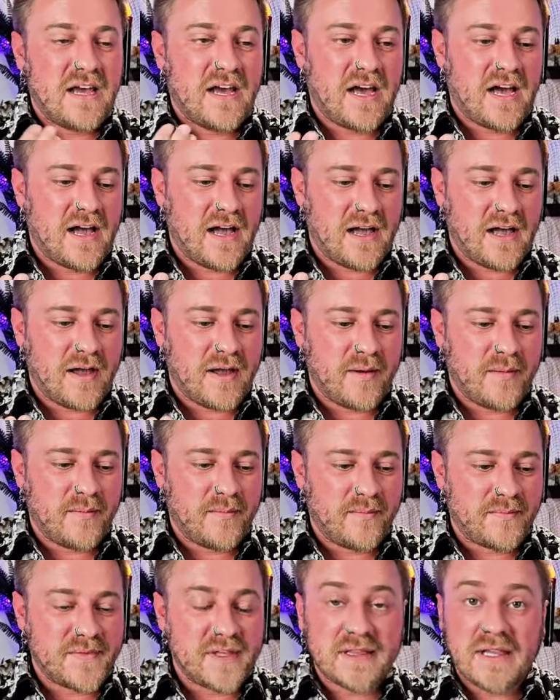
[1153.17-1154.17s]

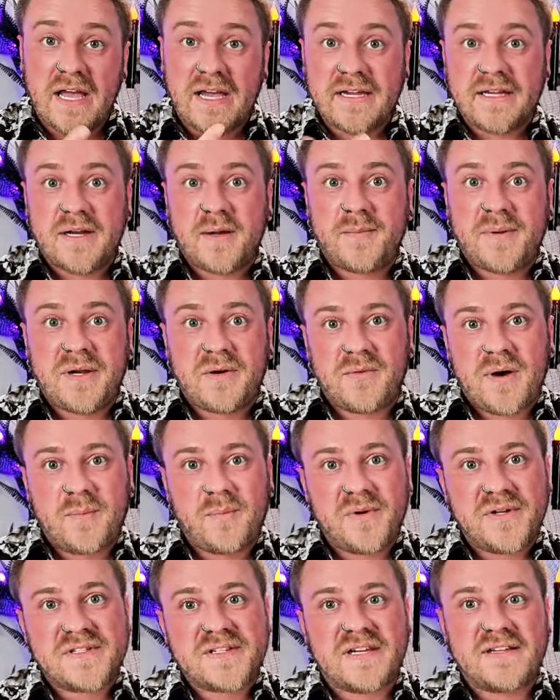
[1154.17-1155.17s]
The lion up here
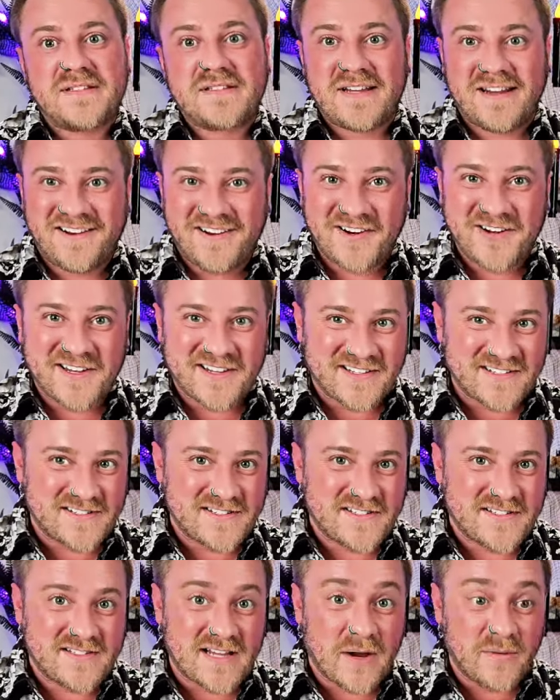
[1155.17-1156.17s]
represents
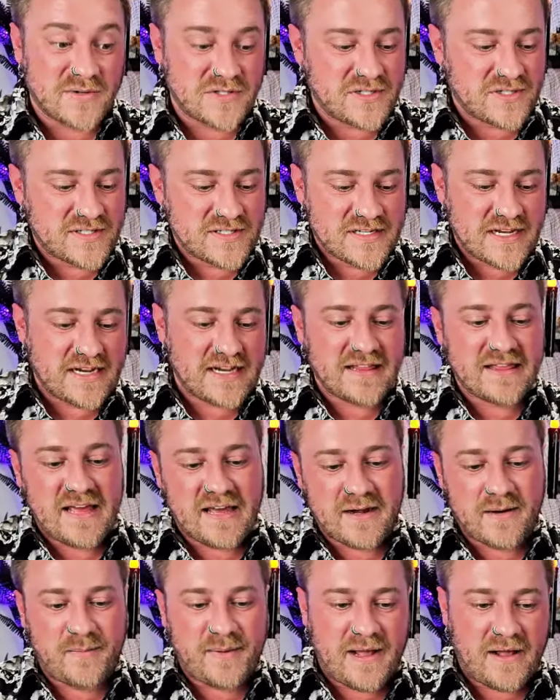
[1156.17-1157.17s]
arrogance. I was just saying
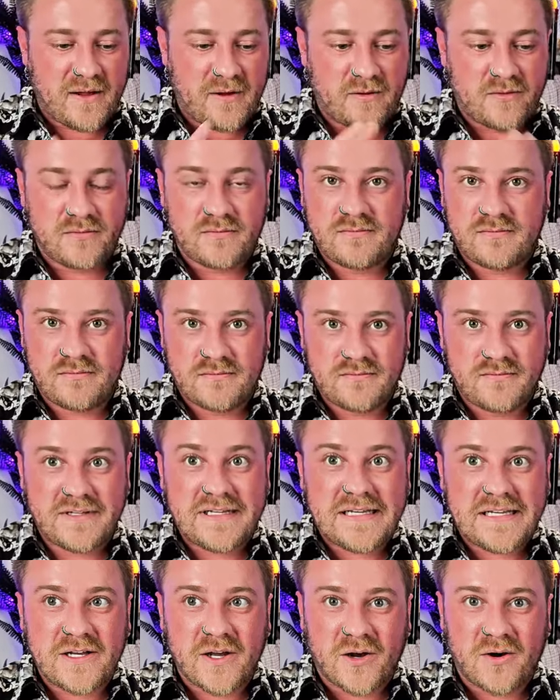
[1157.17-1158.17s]
that about
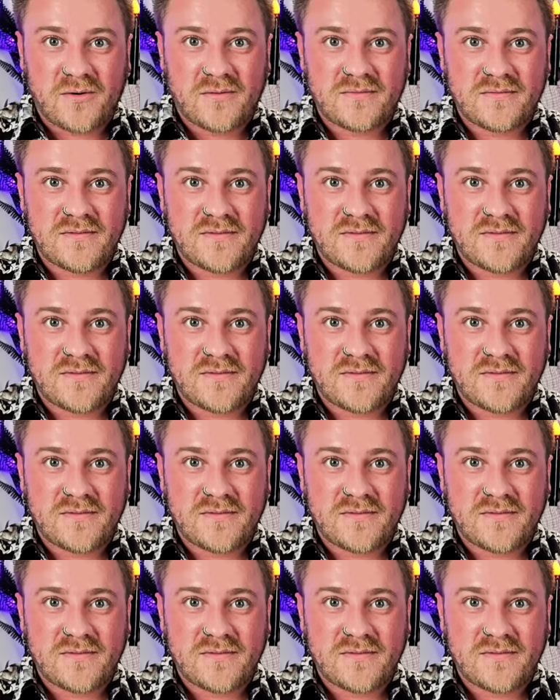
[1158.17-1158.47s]
ego.